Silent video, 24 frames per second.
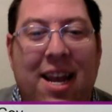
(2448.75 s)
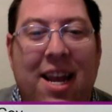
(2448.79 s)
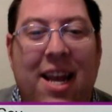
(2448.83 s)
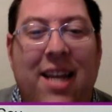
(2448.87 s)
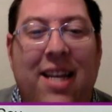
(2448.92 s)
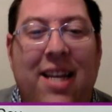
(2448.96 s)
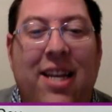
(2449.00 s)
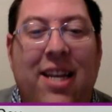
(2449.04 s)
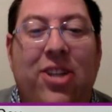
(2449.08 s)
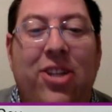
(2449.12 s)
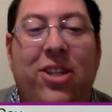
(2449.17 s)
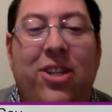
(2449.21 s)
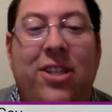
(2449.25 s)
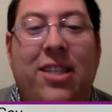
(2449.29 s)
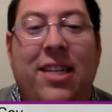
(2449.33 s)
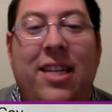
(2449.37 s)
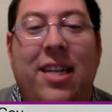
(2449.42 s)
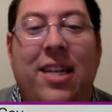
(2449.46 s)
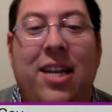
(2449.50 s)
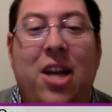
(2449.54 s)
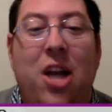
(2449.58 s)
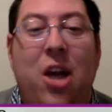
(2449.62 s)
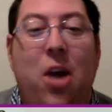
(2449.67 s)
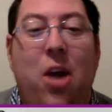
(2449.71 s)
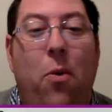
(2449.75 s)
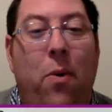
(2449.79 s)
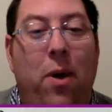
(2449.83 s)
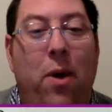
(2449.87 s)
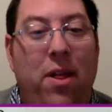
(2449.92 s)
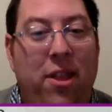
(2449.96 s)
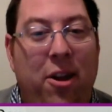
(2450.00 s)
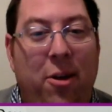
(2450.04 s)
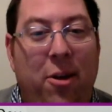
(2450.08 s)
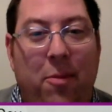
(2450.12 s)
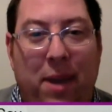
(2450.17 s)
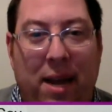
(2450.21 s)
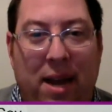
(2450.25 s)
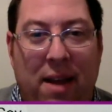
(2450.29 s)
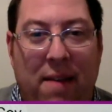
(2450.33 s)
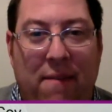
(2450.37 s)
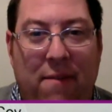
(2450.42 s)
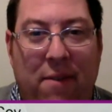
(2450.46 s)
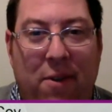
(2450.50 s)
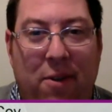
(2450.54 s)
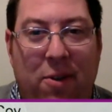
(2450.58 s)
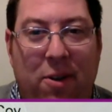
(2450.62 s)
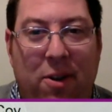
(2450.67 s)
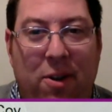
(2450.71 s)
Initiates need to know when they're
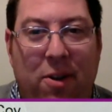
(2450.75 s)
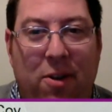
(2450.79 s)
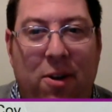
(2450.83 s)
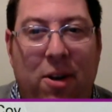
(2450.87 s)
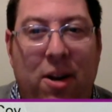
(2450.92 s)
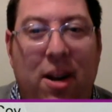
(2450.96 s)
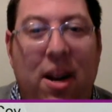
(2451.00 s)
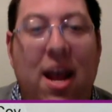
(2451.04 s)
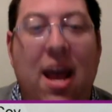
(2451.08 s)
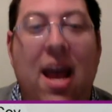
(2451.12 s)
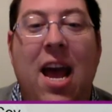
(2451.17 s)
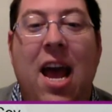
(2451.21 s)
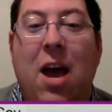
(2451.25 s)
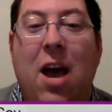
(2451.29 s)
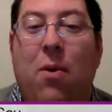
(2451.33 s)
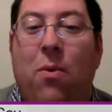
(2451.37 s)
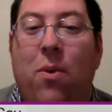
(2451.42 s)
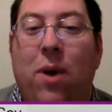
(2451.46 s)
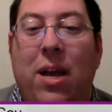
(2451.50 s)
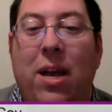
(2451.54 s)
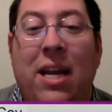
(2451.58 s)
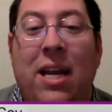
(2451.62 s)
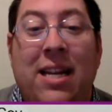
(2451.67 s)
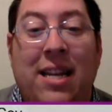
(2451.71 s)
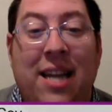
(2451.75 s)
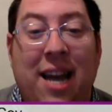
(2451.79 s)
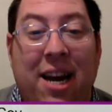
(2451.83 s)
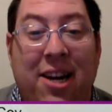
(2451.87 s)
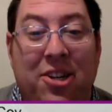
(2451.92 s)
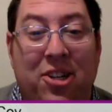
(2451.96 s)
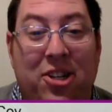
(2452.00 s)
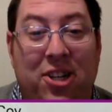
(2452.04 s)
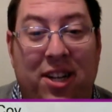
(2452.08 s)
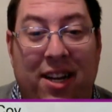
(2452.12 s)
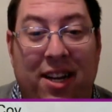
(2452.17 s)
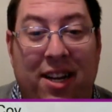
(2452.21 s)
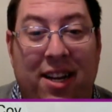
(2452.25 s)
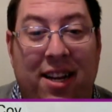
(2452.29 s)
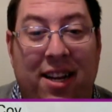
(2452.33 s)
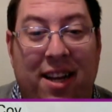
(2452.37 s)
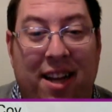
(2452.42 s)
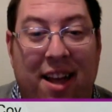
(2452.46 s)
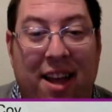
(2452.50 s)
being voted on and when induction